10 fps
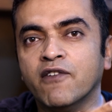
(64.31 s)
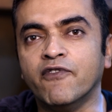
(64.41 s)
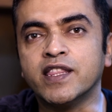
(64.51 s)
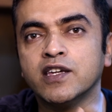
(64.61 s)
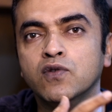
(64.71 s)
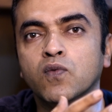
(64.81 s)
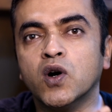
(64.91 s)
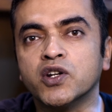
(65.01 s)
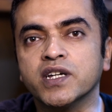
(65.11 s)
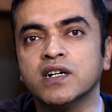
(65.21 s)
whether you
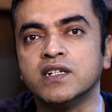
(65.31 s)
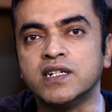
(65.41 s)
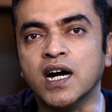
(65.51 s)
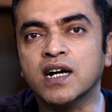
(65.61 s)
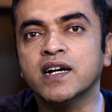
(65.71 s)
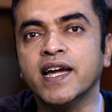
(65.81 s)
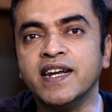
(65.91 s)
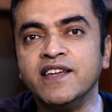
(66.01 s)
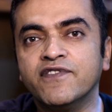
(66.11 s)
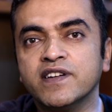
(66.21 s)
want a darker
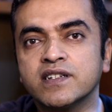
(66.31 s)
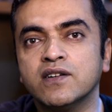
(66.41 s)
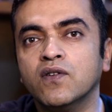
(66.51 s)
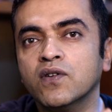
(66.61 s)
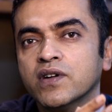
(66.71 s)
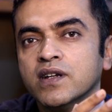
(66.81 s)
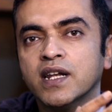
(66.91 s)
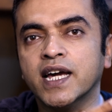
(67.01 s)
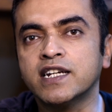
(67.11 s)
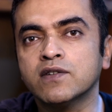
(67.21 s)
ND filter or a
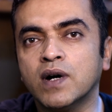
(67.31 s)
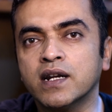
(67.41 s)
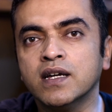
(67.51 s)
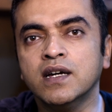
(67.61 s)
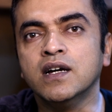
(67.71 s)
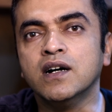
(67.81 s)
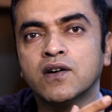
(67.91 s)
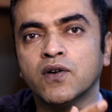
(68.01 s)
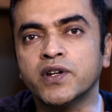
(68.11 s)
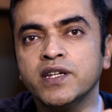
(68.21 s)
lighter one
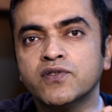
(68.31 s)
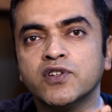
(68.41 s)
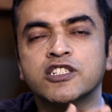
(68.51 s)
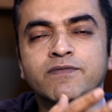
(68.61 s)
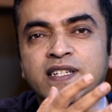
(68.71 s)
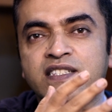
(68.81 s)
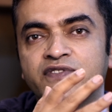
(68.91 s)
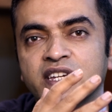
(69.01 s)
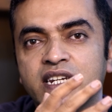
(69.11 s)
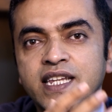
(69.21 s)
according to your specific